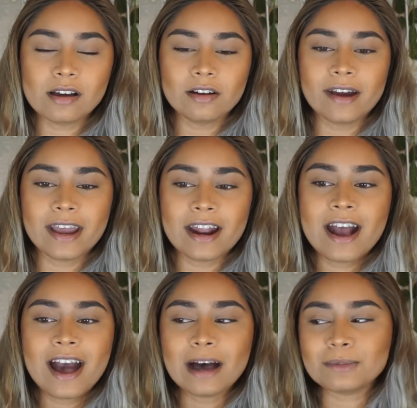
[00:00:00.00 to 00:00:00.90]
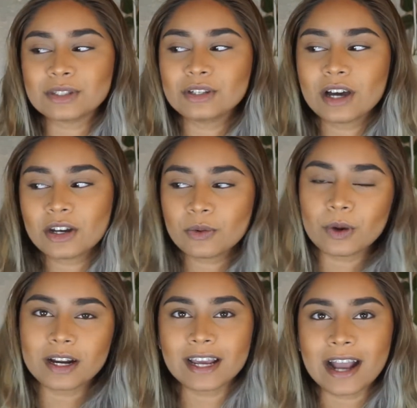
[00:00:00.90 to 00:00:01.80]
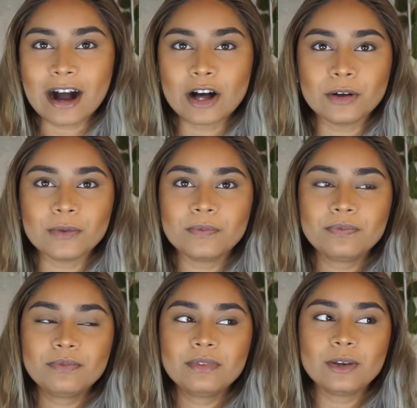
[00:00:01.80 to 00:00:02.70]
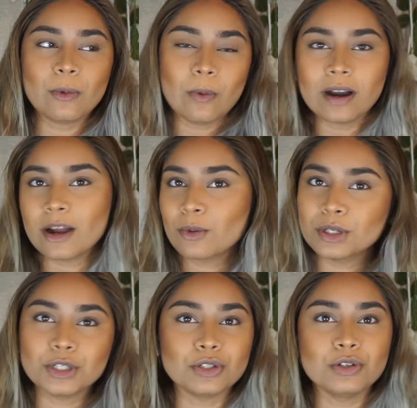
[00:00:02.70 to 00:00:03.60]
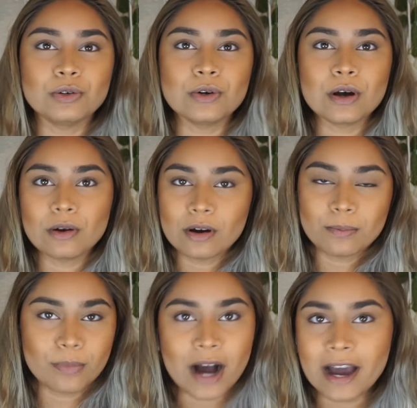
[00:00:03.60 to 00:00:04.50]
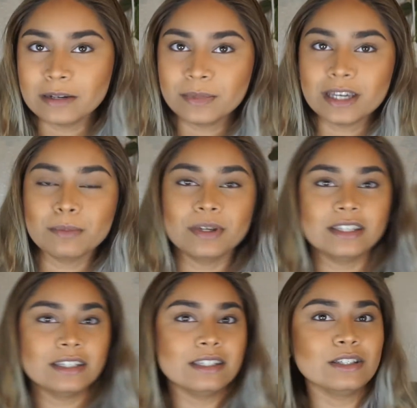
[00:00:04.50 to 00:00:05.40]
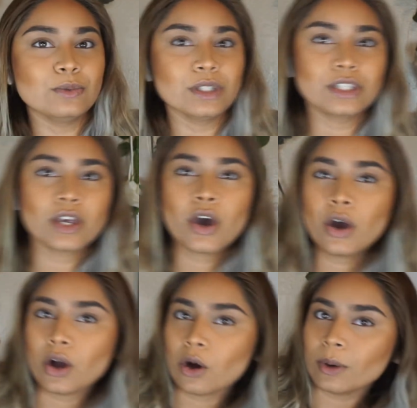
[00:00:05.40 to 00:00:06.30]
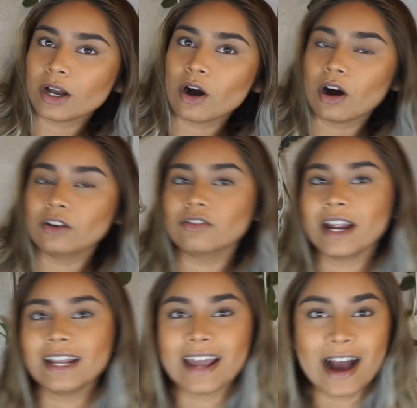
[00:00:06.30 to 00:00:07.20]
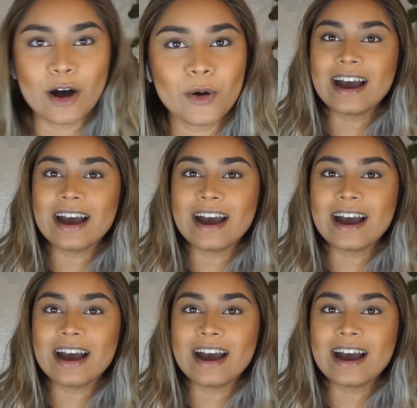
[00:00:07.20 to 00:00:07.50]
All right, I'm still kind of working out what I want to do behind me, but this is what's going on right now.